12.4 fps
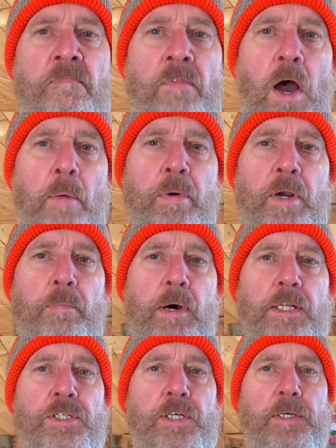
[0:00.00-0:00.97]
I'm pretty
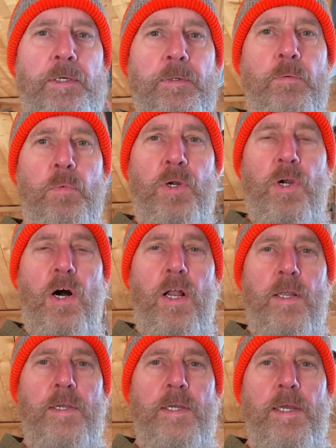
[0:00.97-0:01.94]
much a
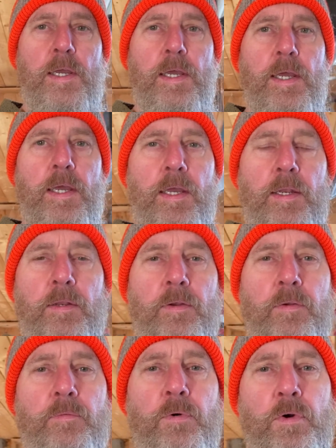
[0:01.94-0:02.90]
workaholic, and
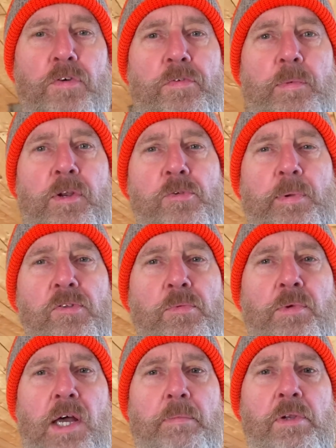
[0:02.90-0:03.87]
in order for me to spend some
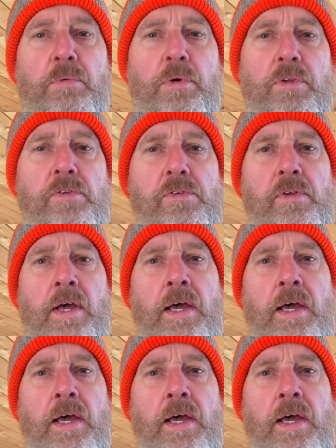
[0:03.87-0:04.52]
time in the woods,